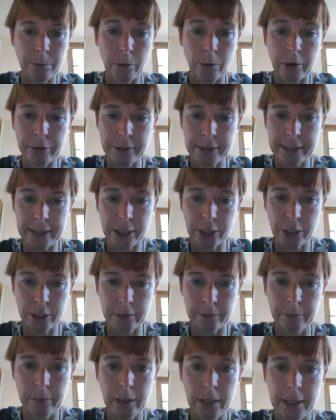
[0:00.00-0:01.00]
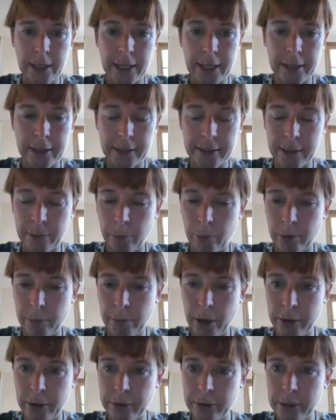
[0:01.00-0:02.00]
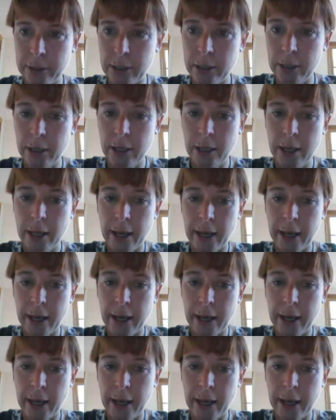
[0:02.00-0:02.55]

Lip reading: to tomorrow's session in the summary post.